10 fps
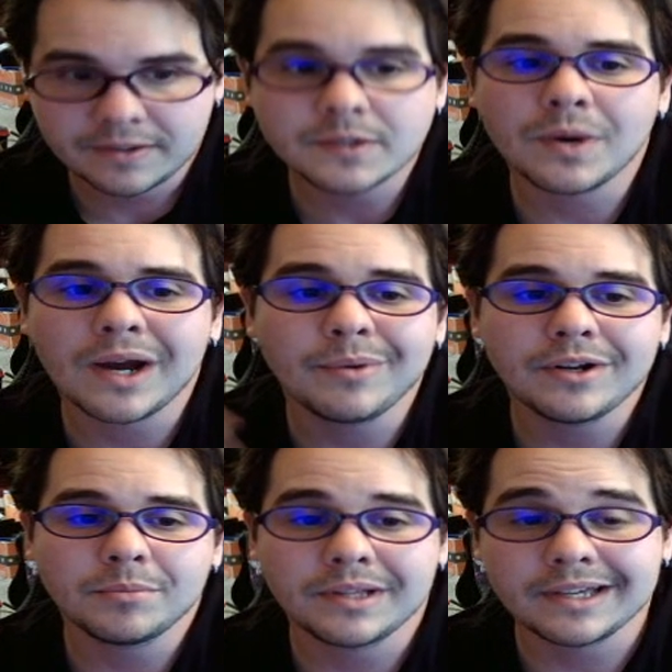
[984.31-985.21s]
That's why we
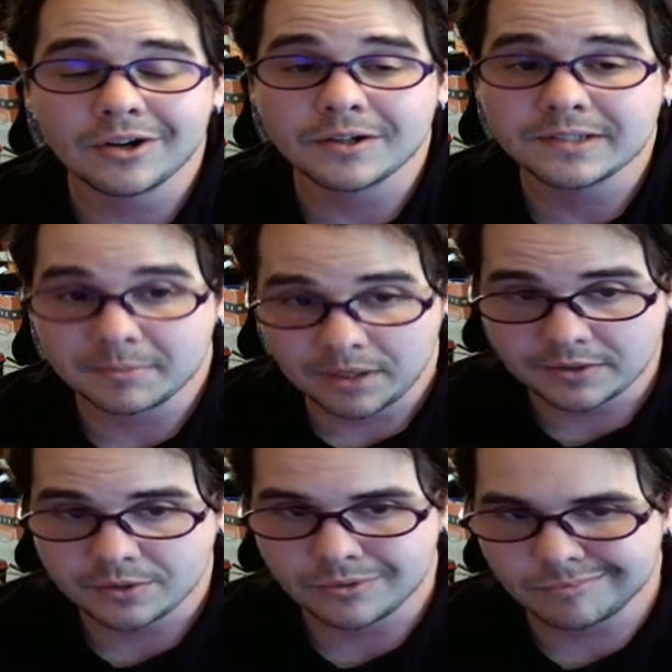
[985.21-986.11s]
don't play cards like
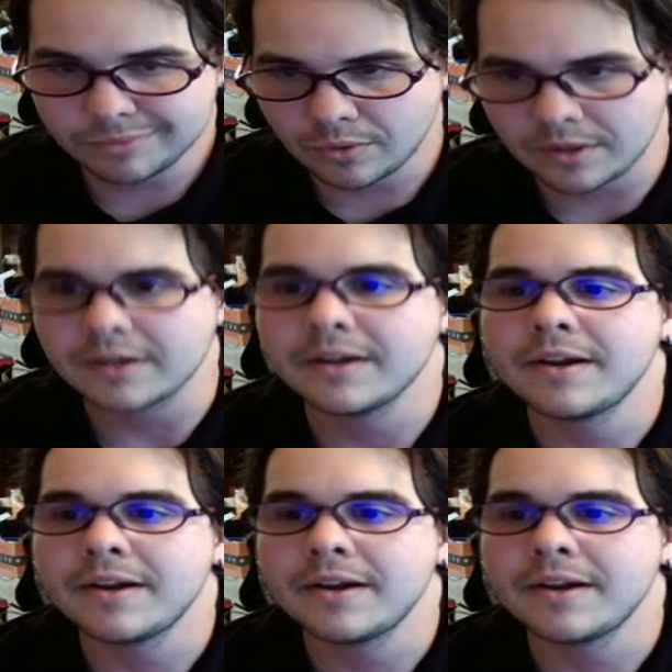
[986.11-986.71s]
Monster Reborn.